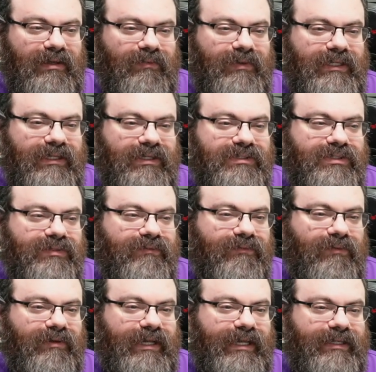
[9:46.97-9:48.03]
We need a two,
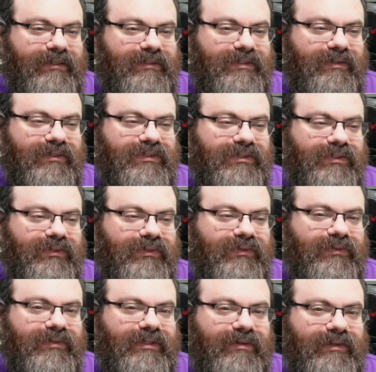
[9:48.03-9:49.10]
four, eight. So the
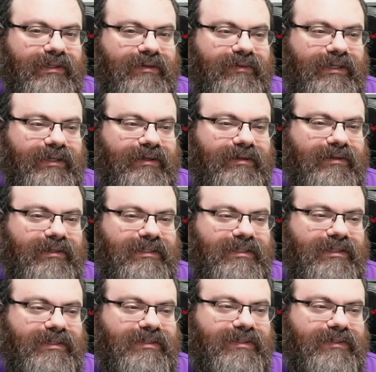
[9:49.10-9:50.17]
two can only go here because of
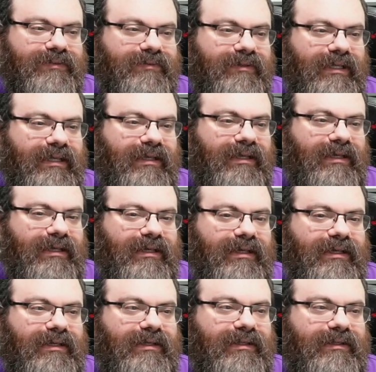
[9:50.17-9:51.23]
this two.
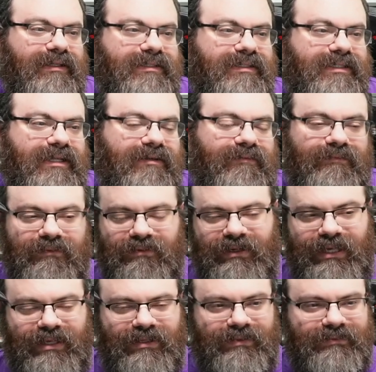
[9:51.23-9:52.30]
And this is down to 4,
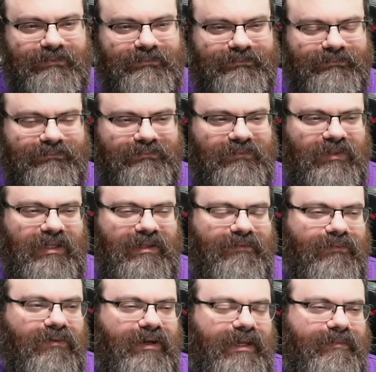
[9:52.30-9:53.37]
8.
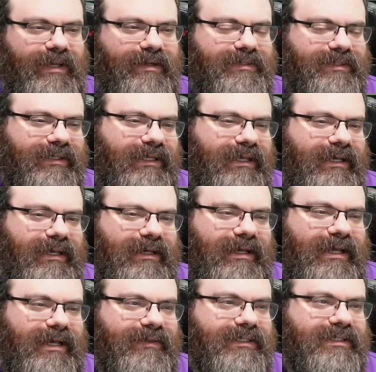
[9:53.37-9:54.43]
pairs.
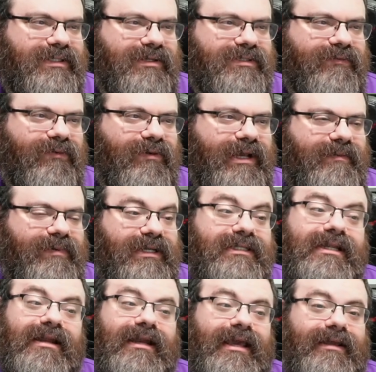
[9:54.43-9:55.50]
Uh, this is also 4, 8, but it's
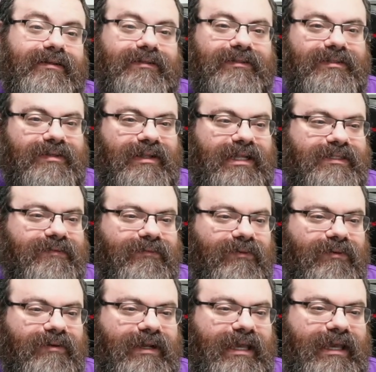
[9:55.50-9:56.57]
not an 8. So that's
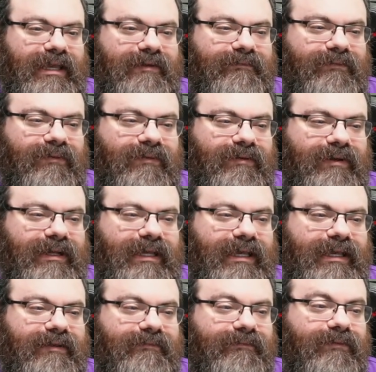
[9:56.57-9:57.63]
four eight four
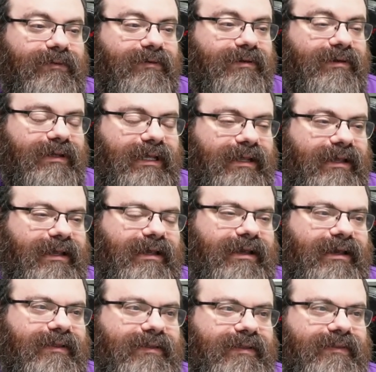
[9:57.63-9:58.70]
eight four,
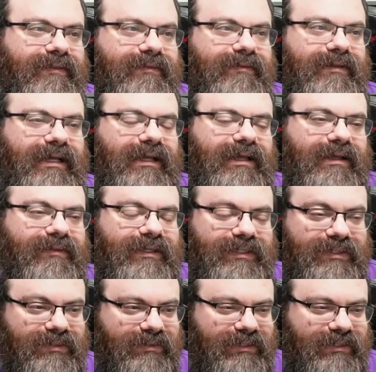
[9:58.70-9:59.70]
And then uh, these two